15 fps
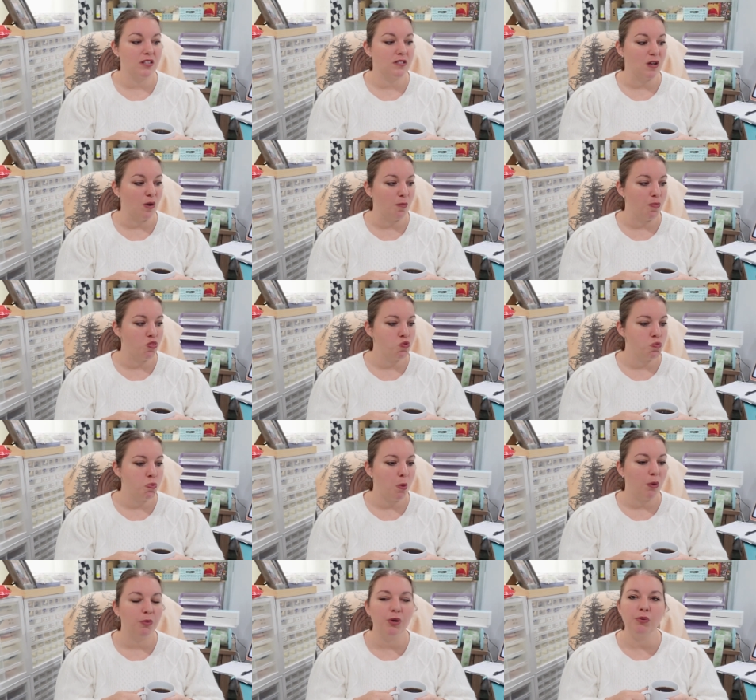So
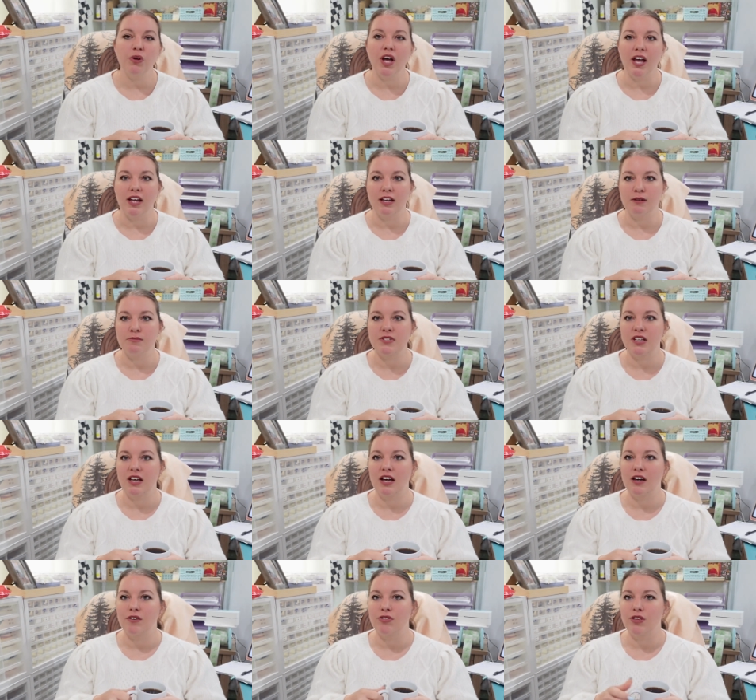we will aim to
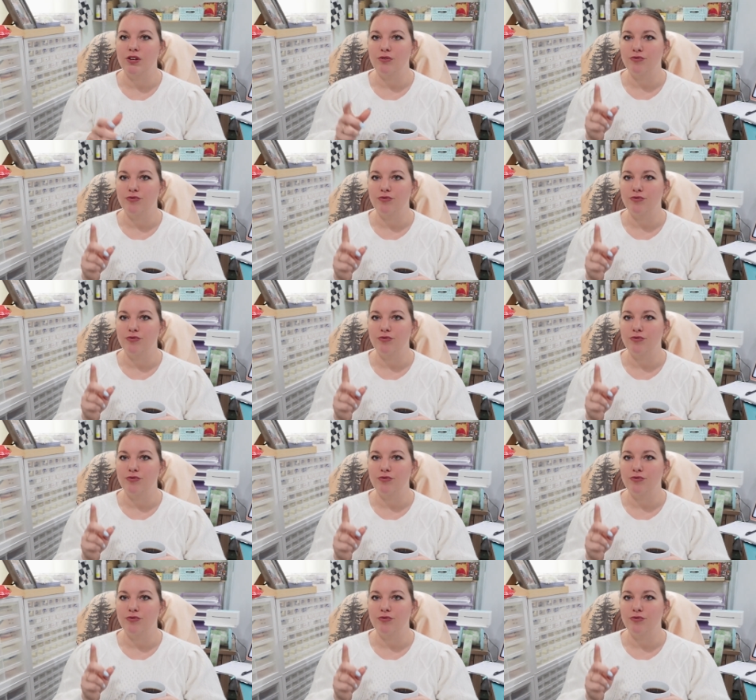have the